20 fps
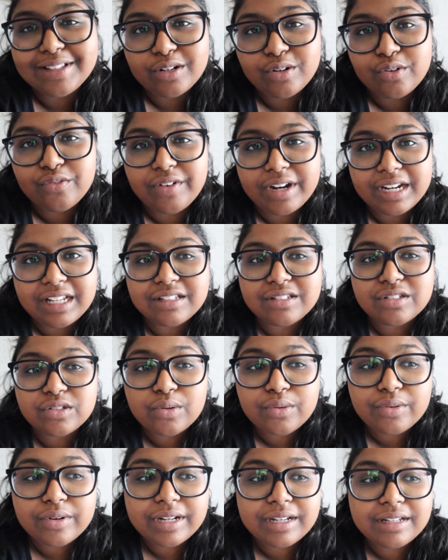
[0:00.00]
little funny
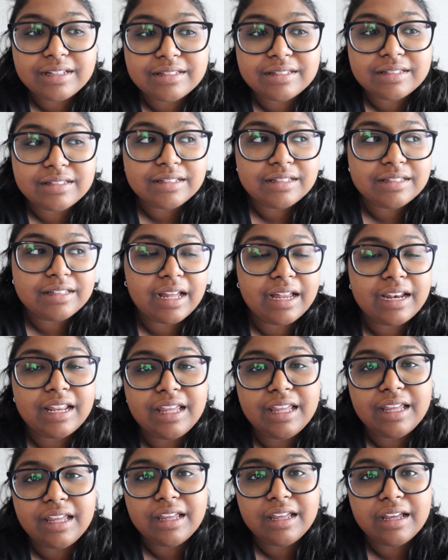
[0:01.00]
stories that
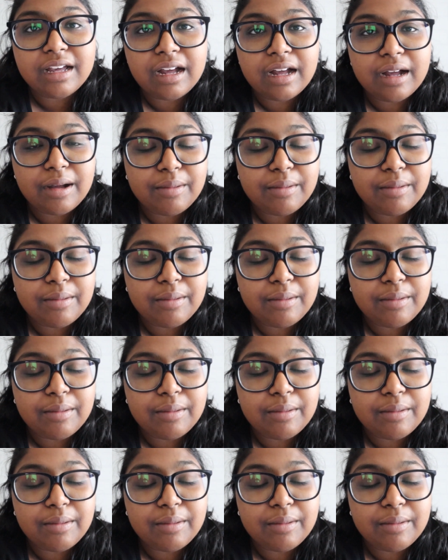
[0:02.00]
he